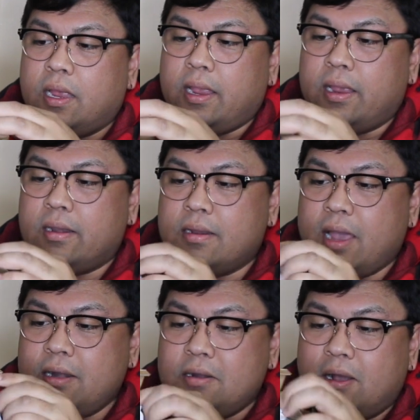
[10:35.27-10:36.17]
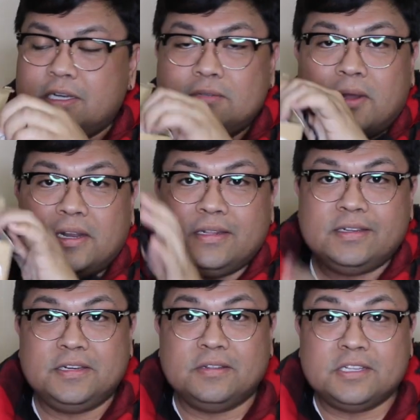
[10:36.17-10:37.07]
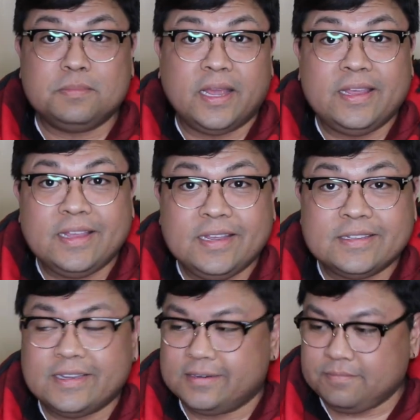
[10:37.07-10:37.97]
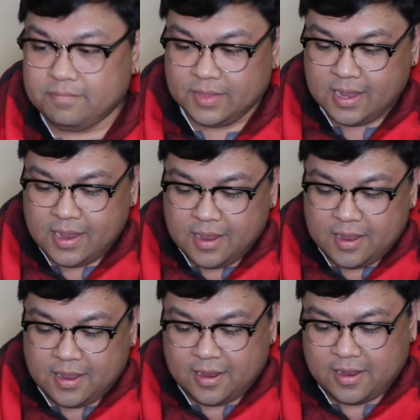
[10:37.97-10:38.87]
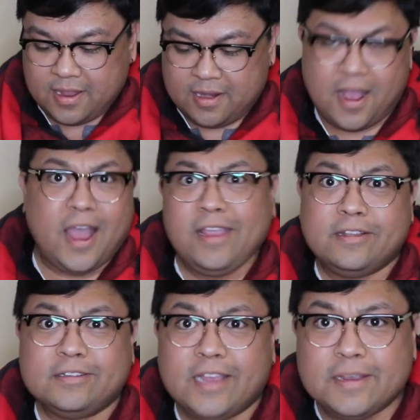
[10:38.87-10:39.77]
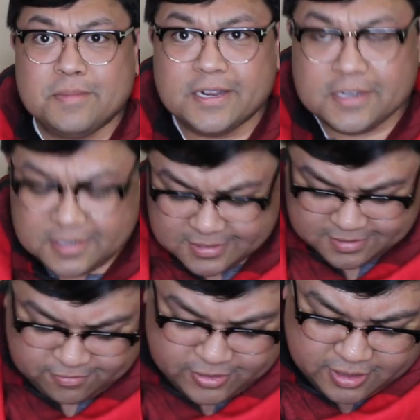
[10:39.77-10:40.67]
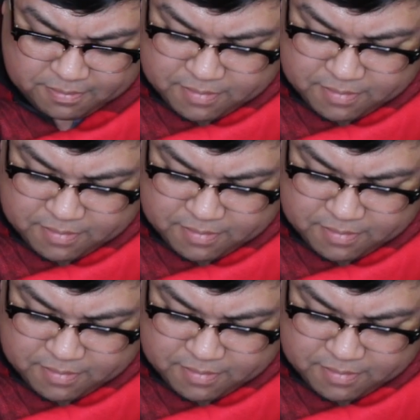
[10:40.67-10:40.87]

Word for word: And I don't know, I just want to, you know, display these, and I can take pictures with